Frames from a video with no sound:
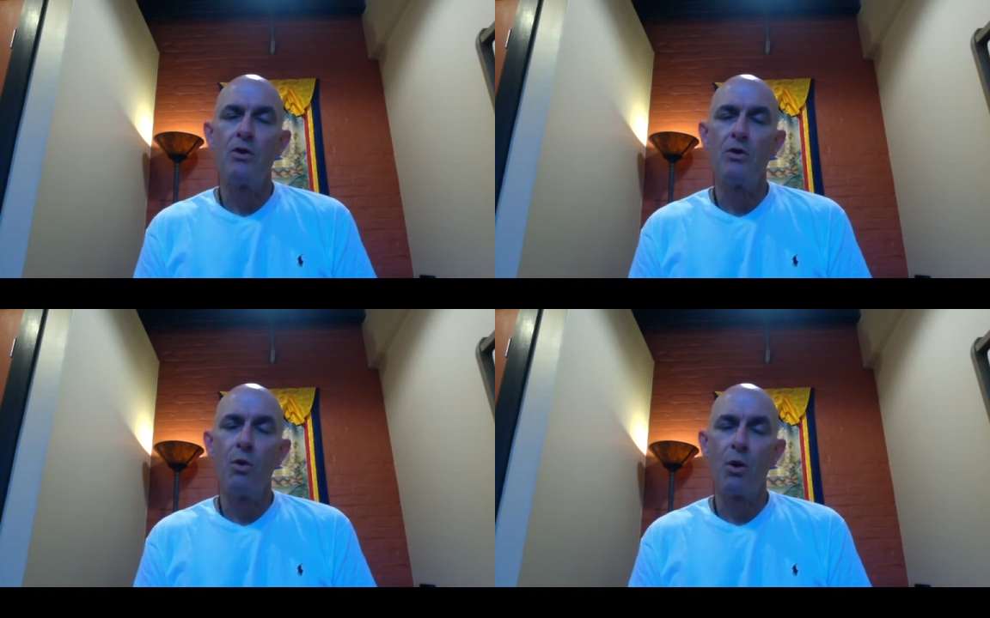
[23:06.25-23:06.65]

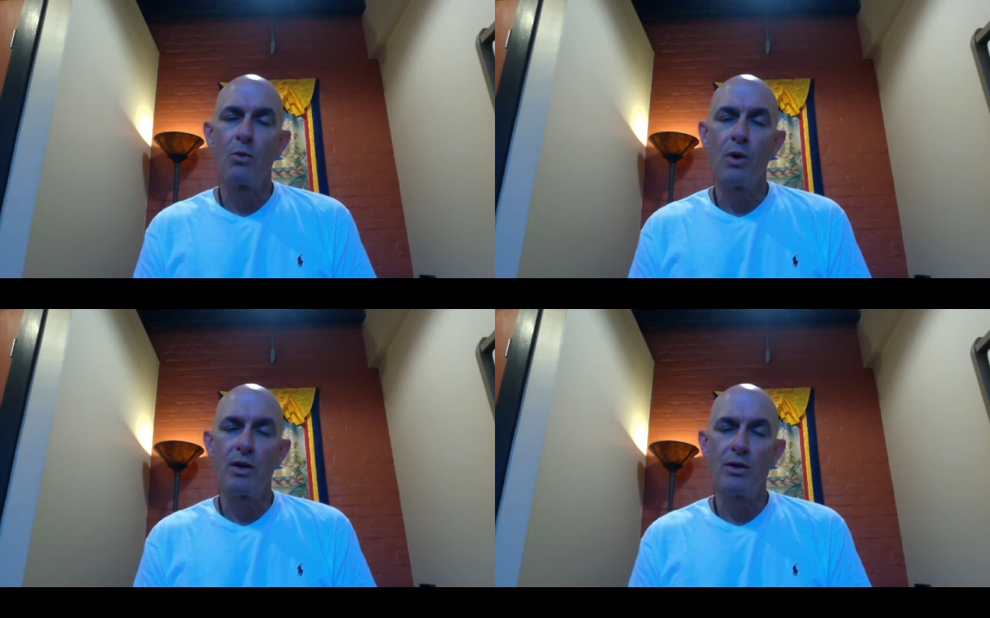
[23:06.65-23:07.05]
or
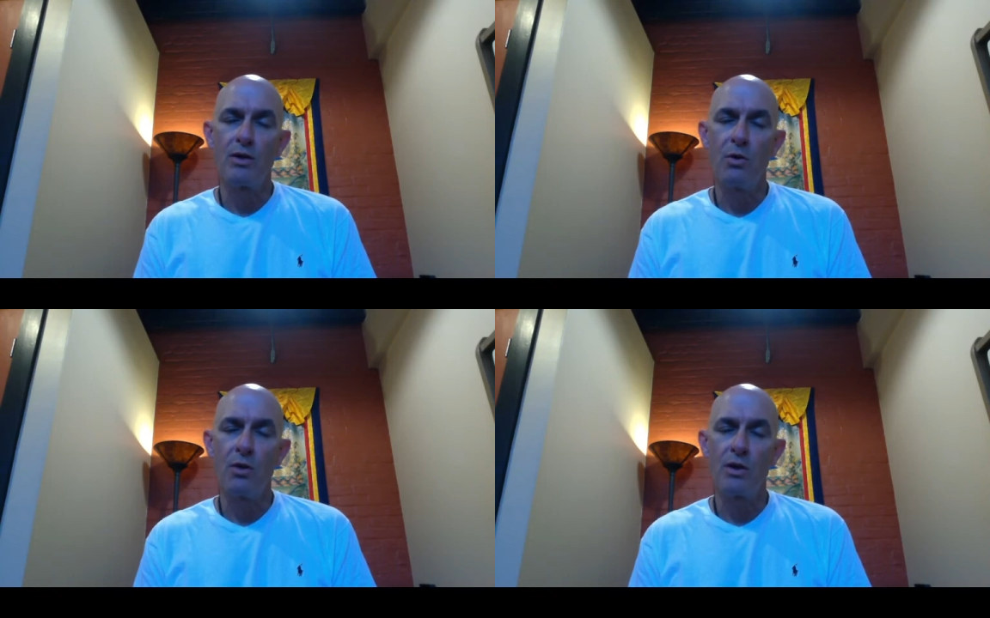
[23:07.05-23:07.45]
one
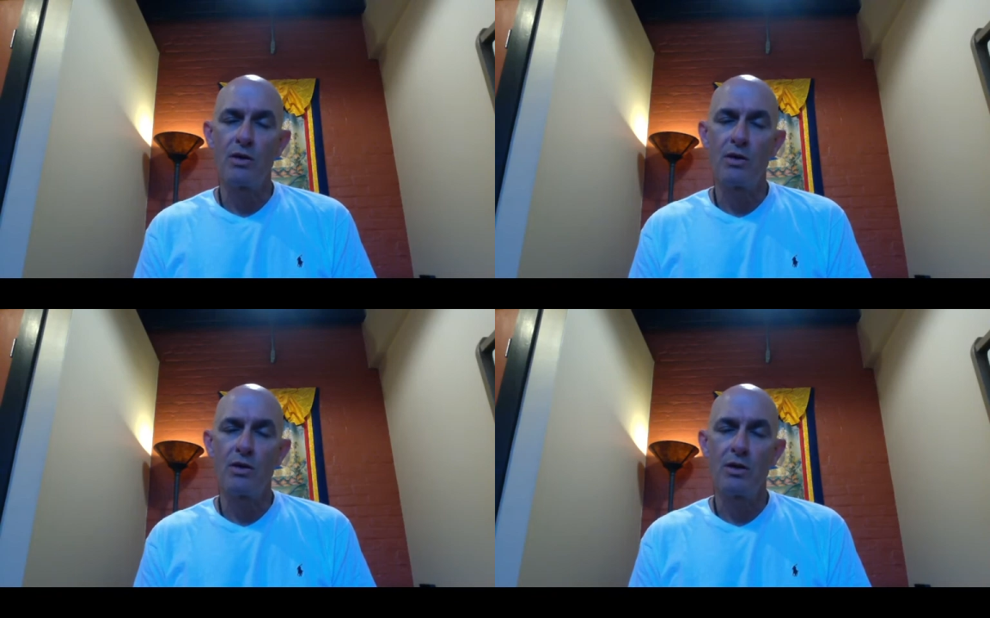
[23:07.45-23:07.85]

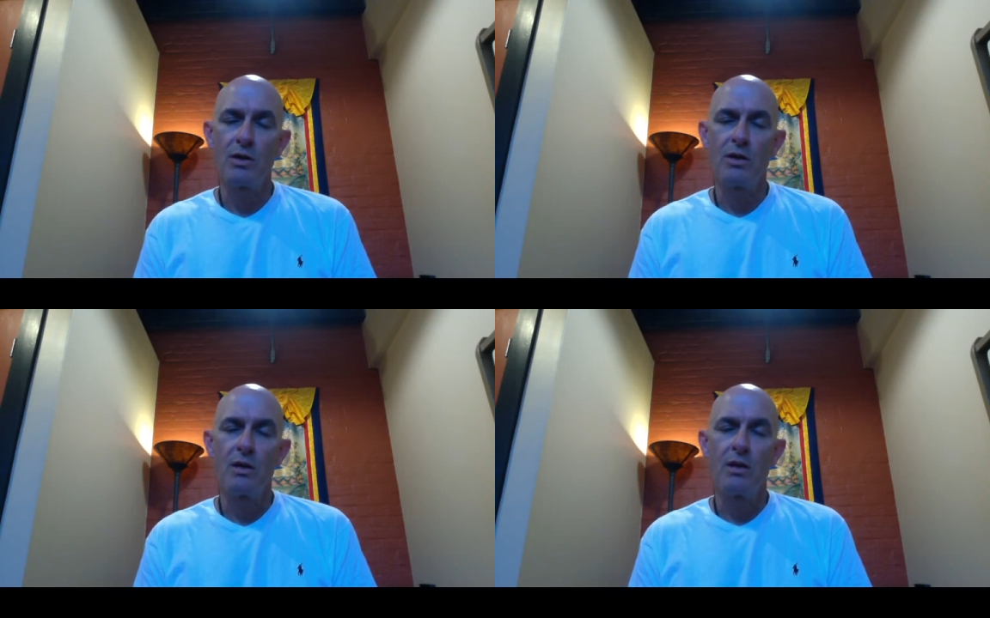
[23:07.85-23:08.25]
torch,
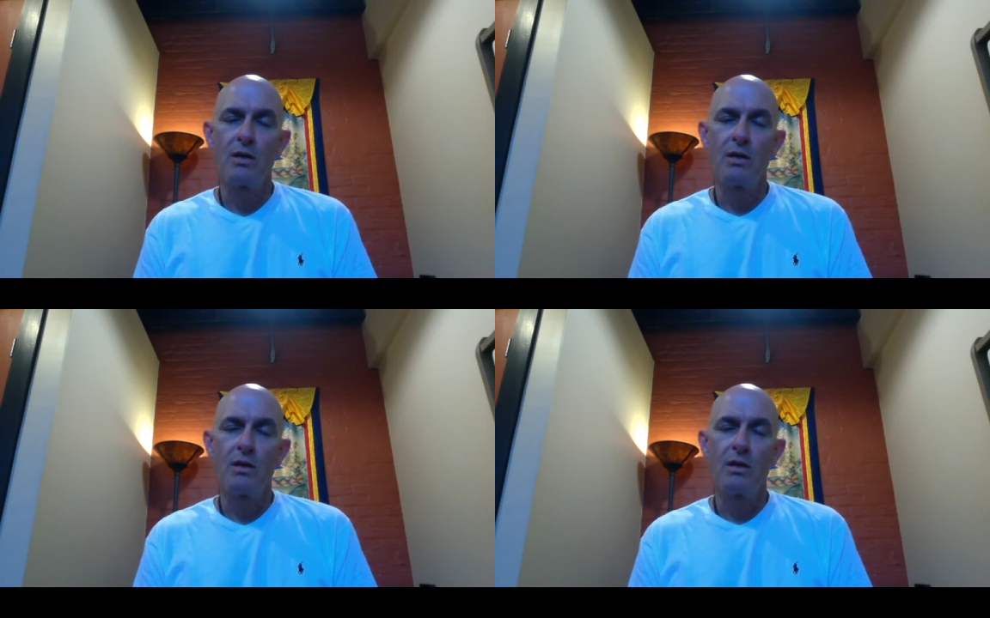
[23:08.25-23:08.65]

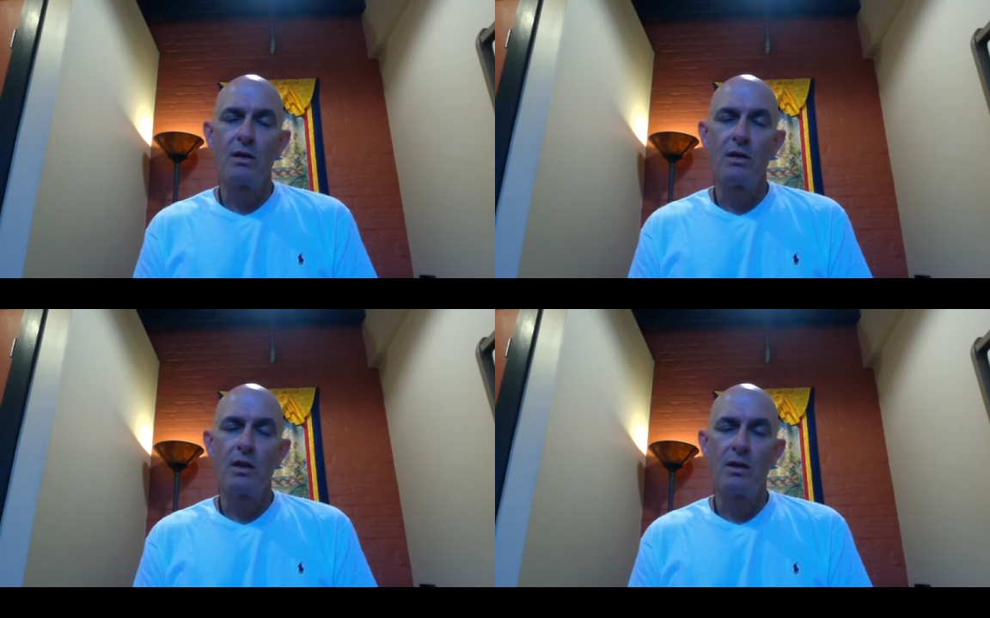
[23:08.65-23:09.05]

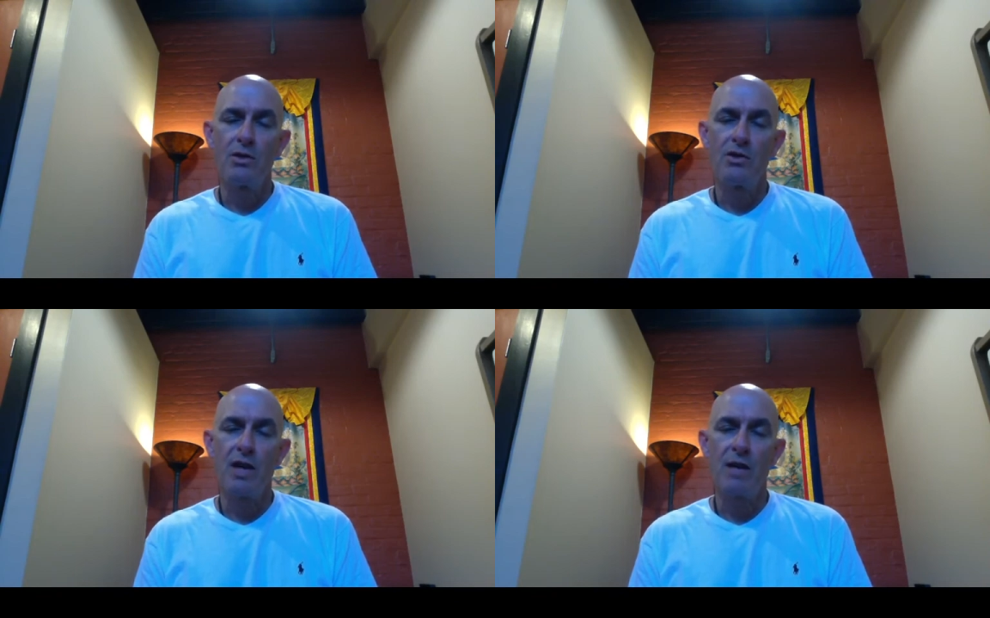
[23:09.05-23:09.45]
in the
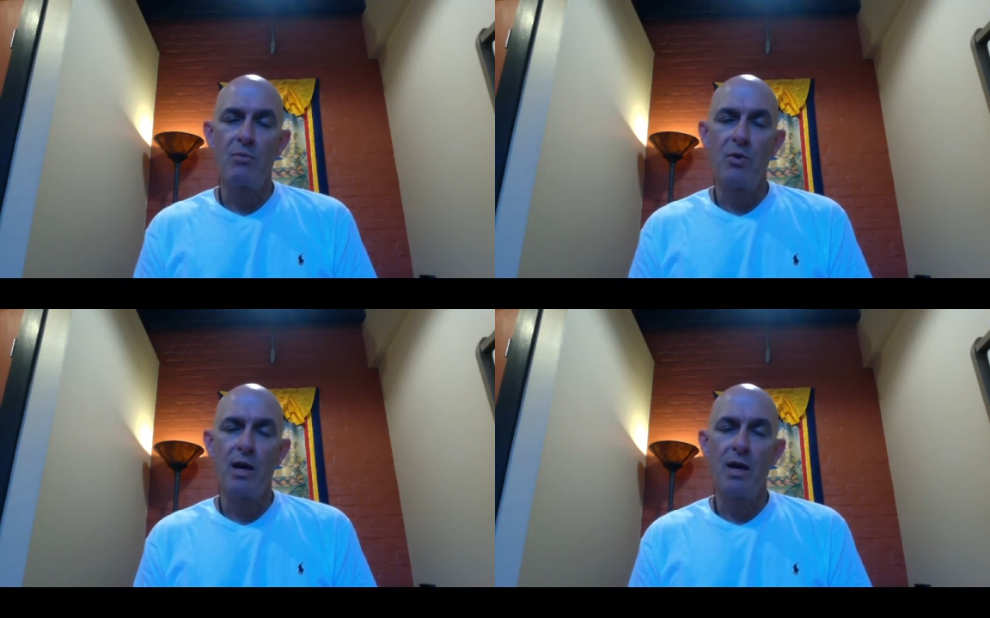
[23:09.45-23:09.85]
same
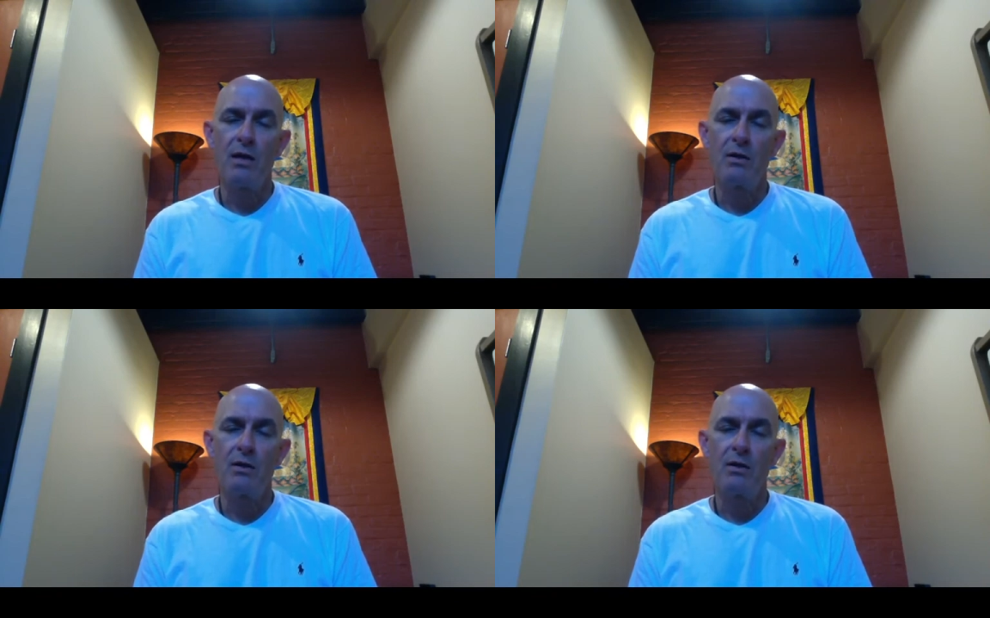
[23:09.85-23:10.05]
way,